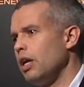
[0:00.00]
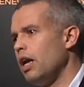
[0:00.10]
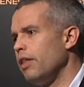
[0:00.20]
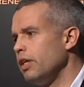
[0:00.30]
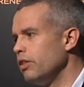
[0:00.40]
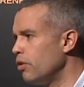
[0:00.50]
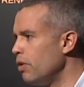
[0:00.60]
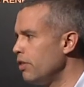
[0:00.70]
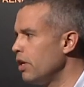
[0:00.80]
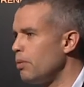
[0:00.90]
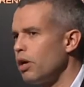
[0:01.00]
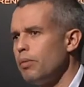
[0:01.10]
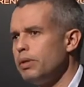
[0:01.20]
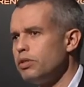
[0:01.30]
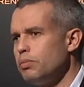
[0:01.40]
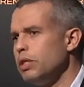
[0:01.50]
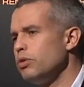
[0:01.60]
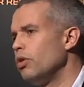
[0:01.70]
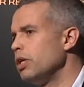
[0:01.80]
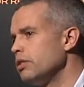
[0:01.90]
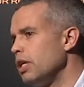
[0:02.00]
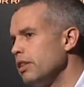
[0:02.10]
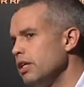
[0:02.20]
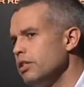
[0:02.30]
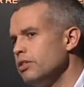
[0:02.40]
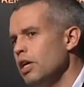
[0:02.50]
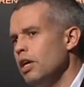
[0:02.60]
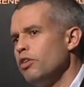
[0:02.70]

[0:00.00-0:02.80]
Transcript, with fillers: And, and, I think the great thing about coming to speak to an audience like this is